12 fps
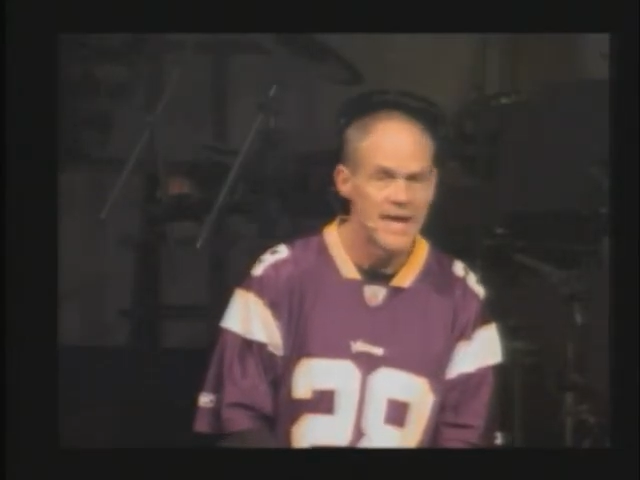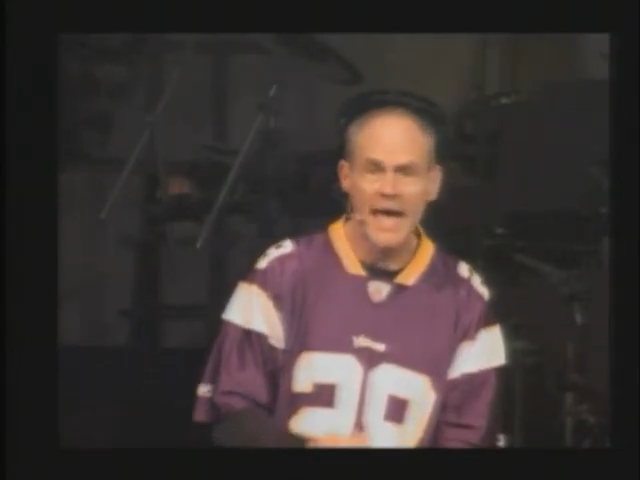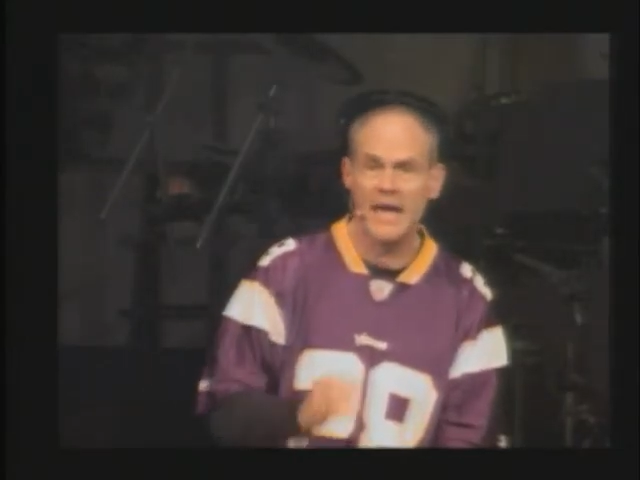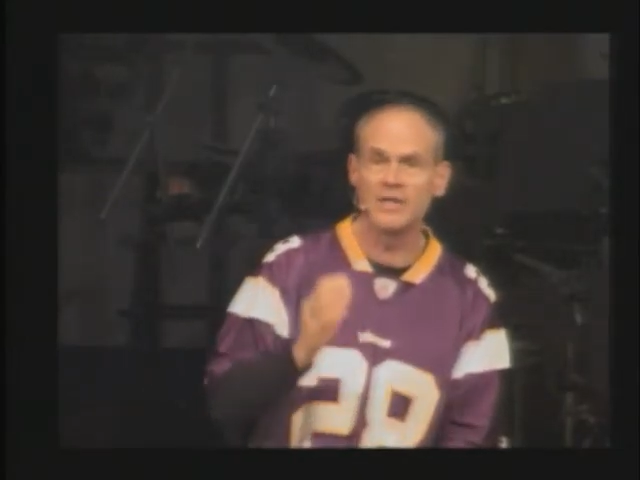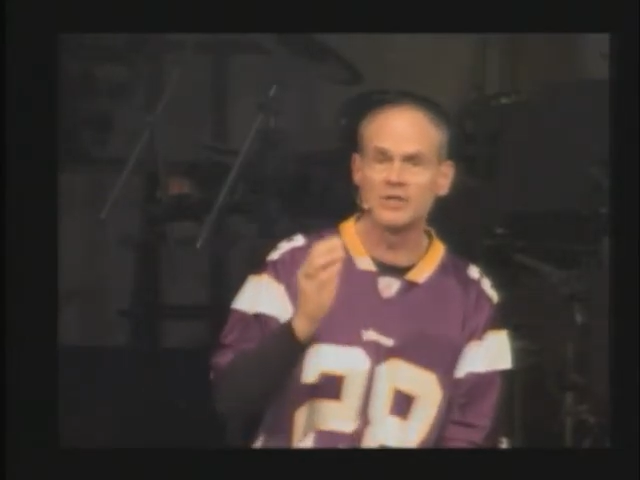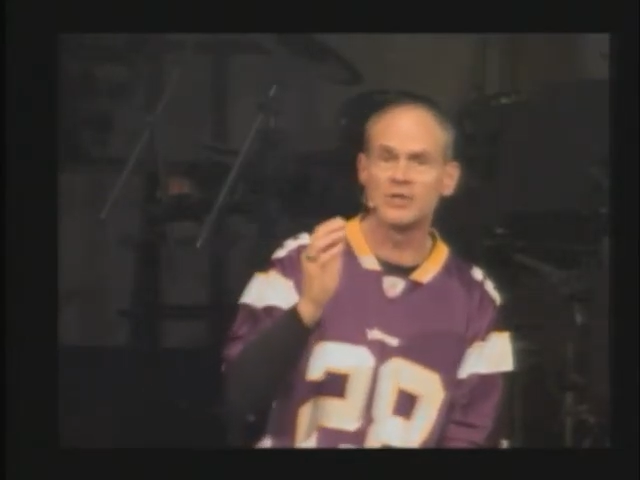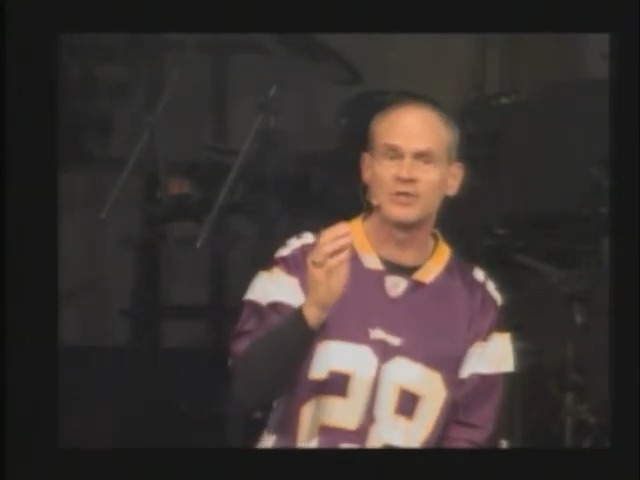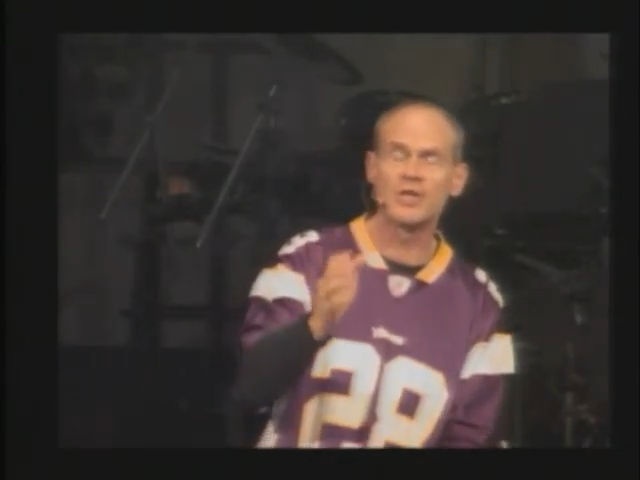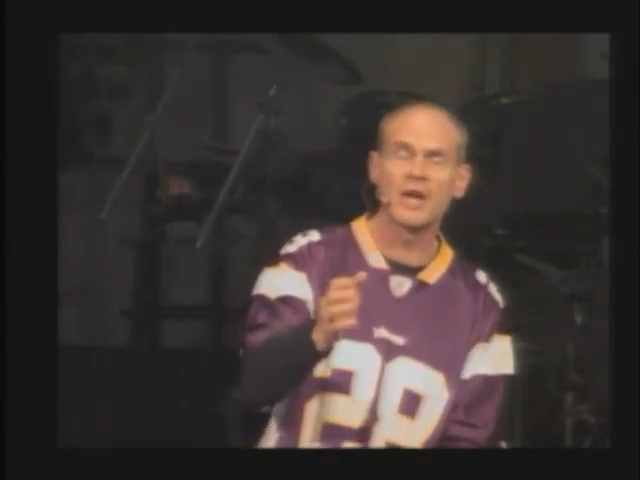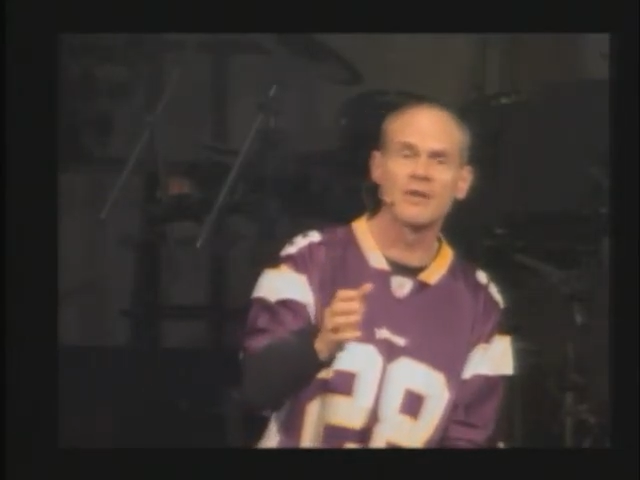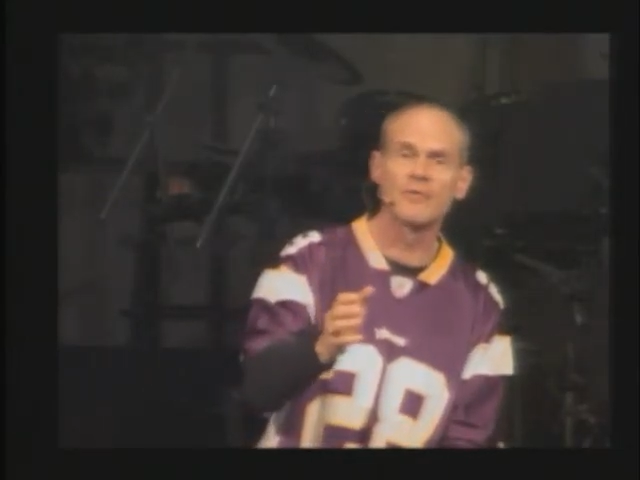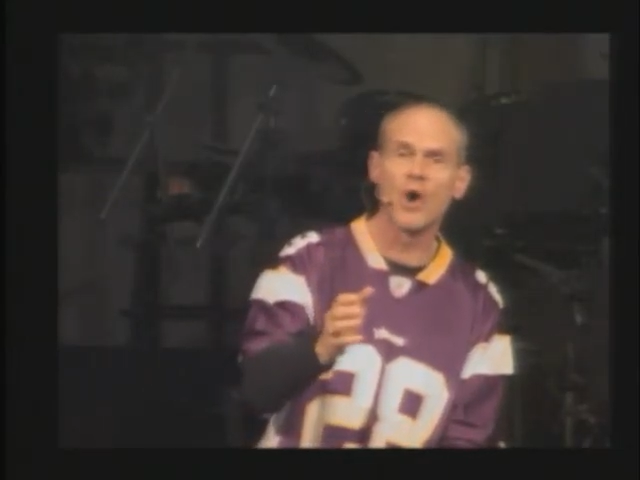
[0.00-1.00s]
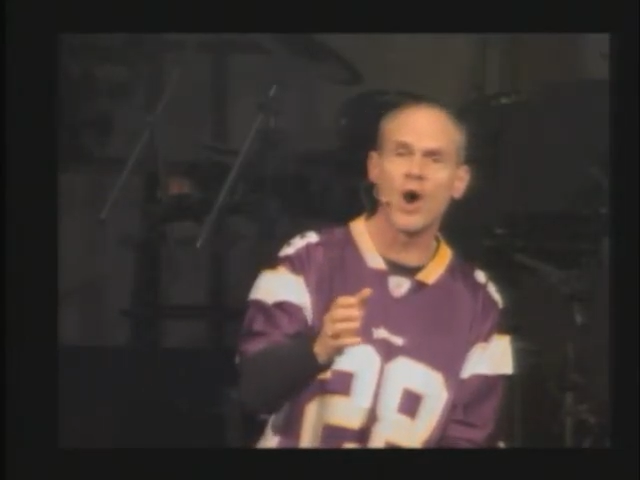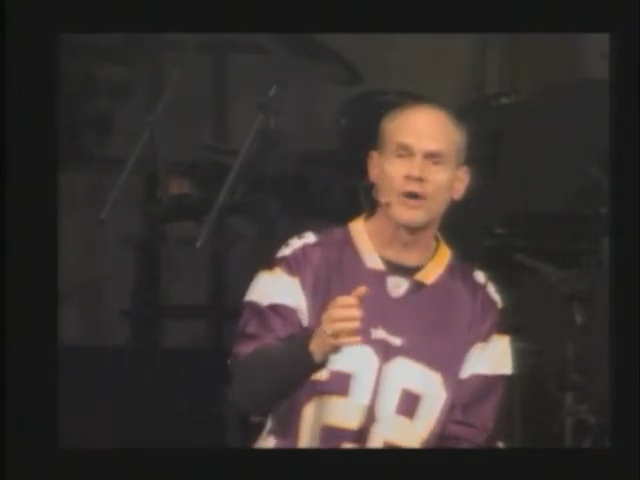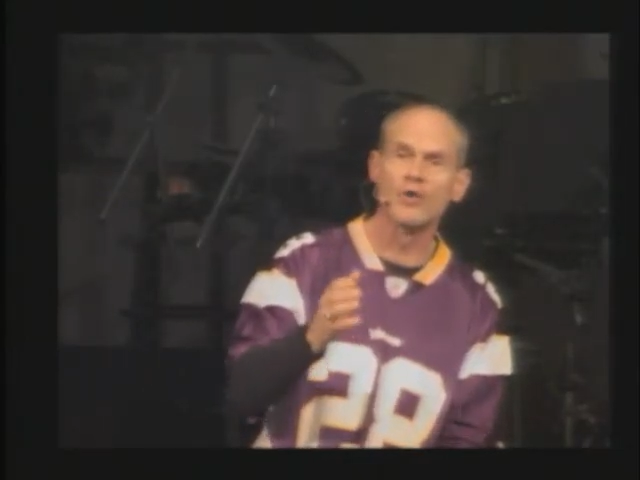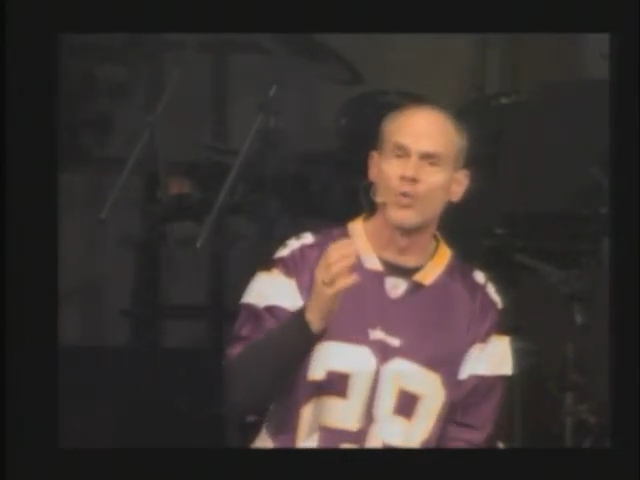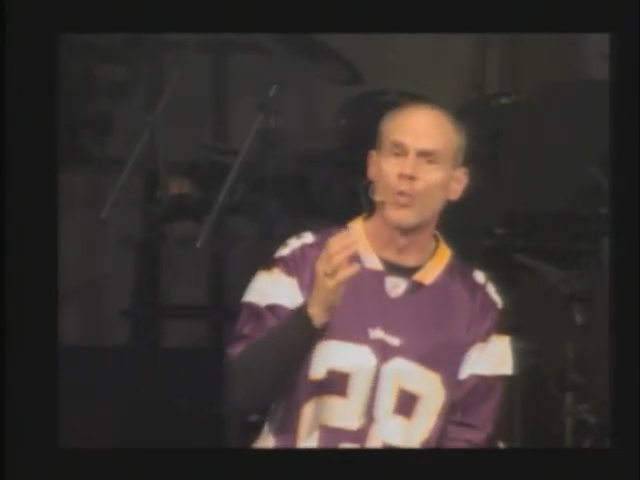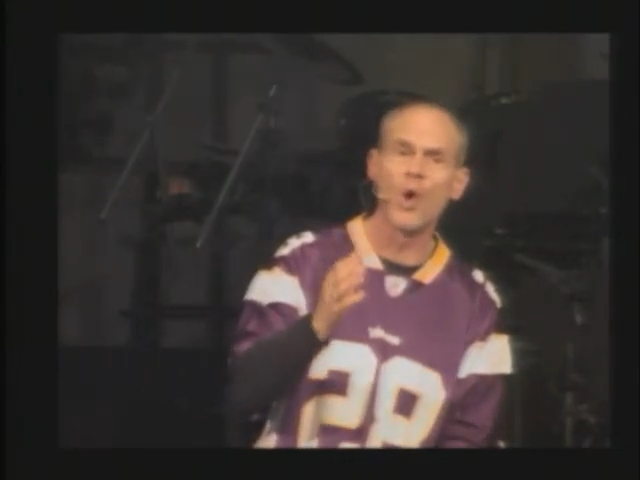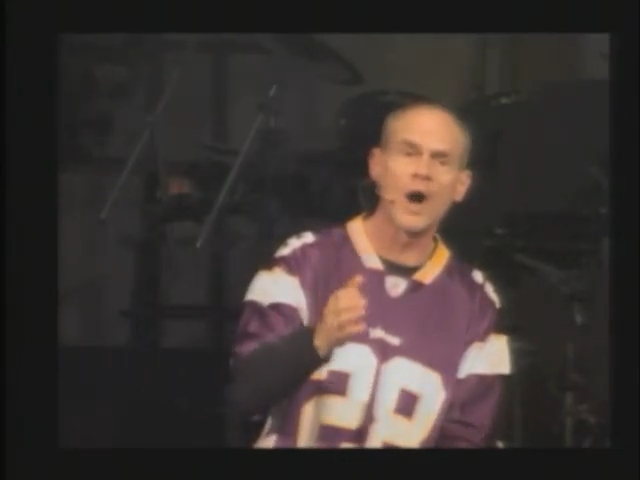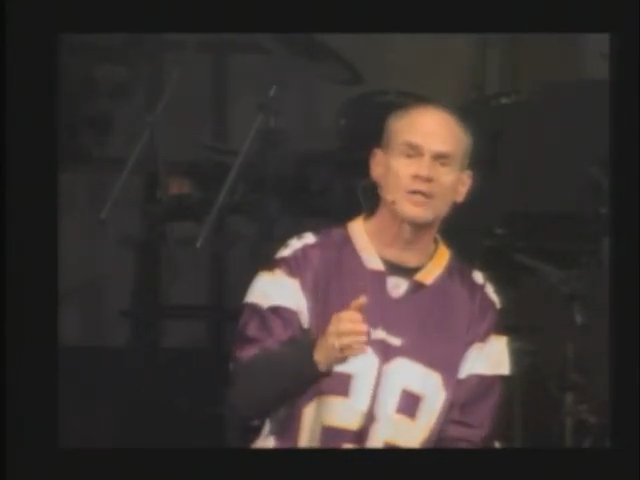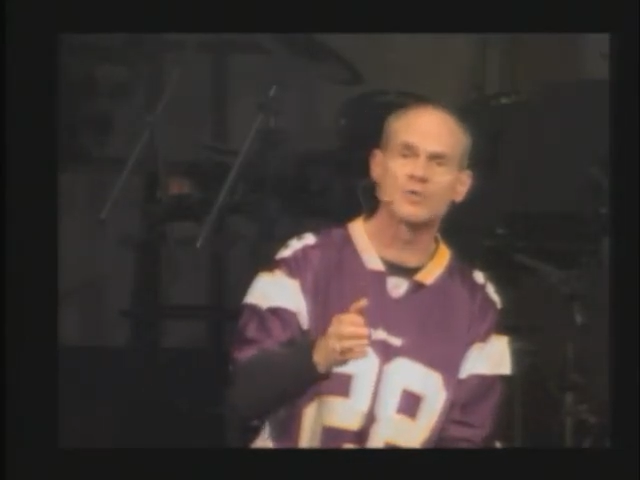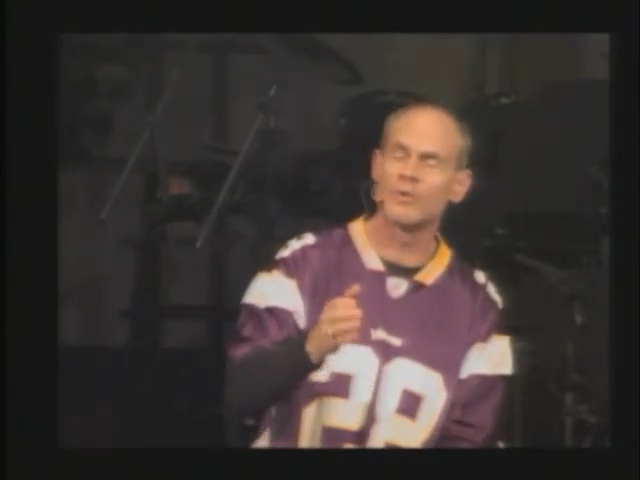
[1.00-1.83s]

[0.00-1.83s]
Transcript: And he's the Son of God who walks